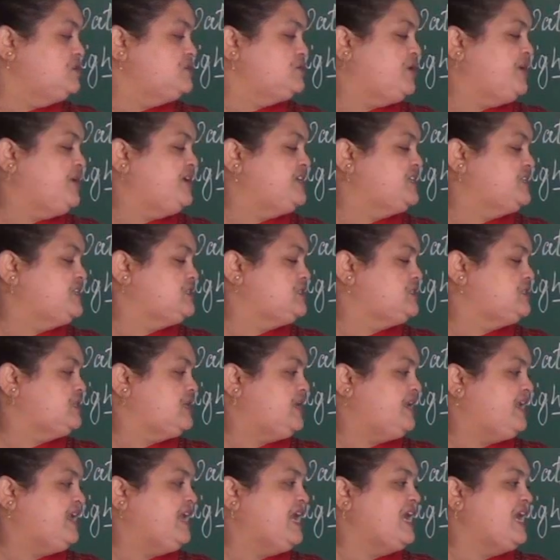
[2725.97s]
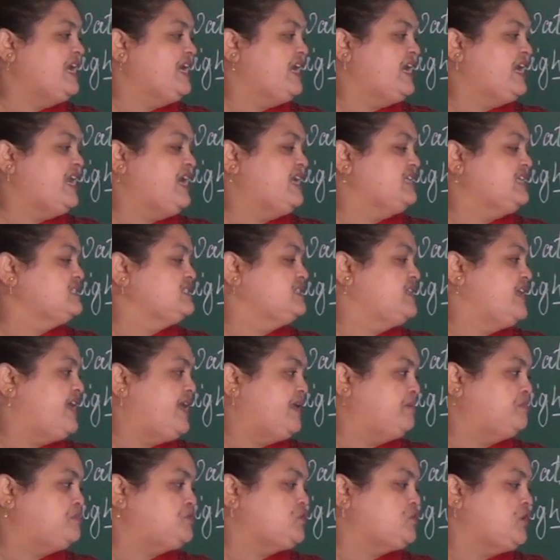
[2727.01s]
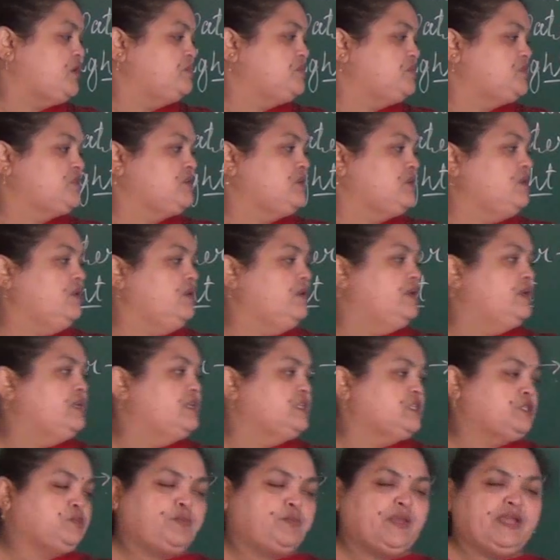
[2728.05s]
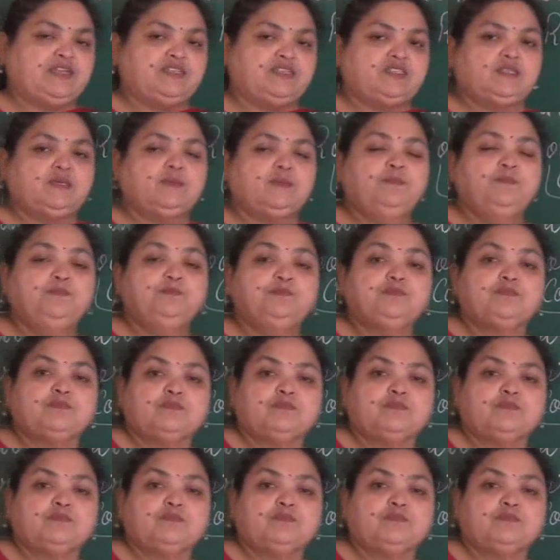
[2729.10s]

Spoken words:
So it is regarded as absorption spectrum,